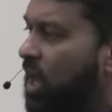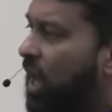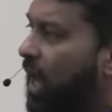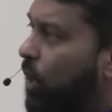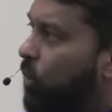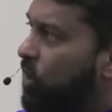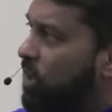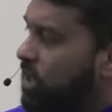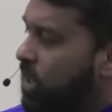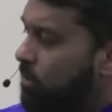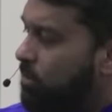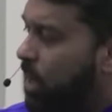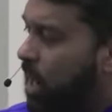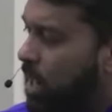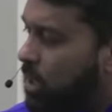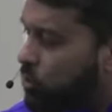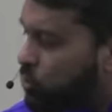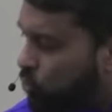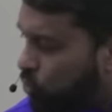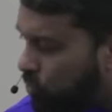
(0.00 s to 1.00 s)
Our
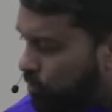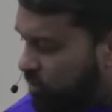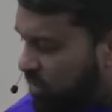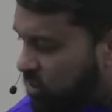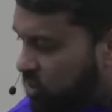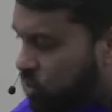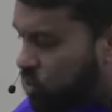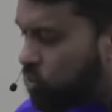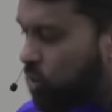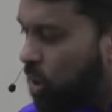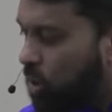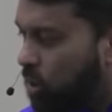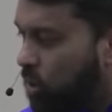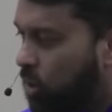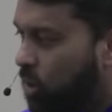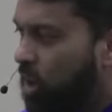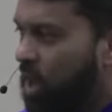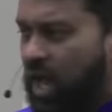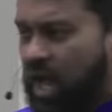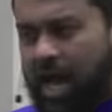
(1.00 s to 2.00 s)
iman should be
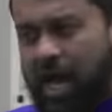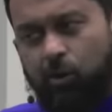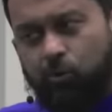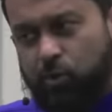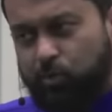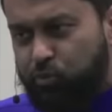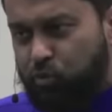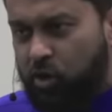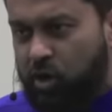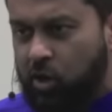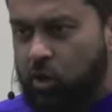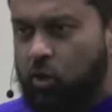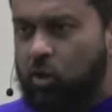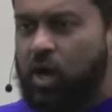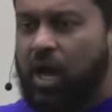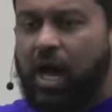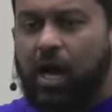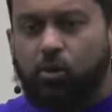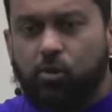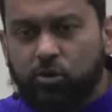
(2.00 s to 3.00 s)
stronger. Our prayer,
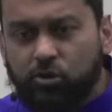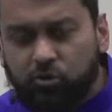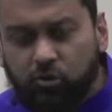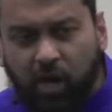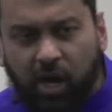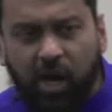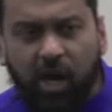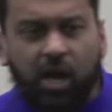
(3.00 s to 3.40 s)
our dua,